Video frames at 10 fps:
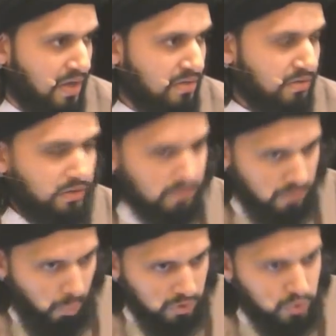Like, the
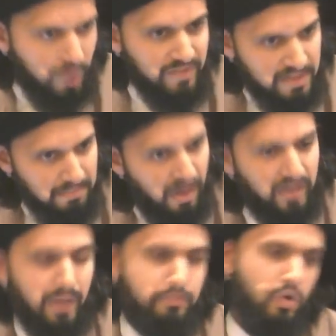ones who have
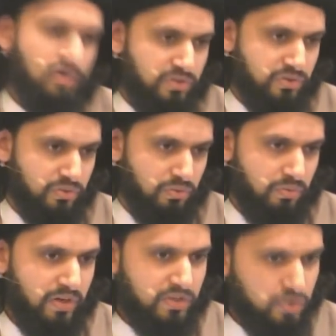iman, I'm talking to you,
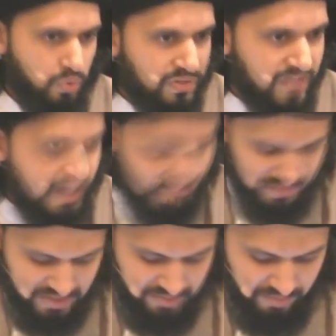right? He's doing this out of a
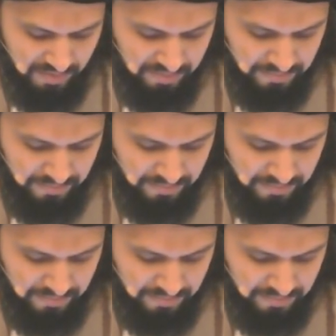sense of love.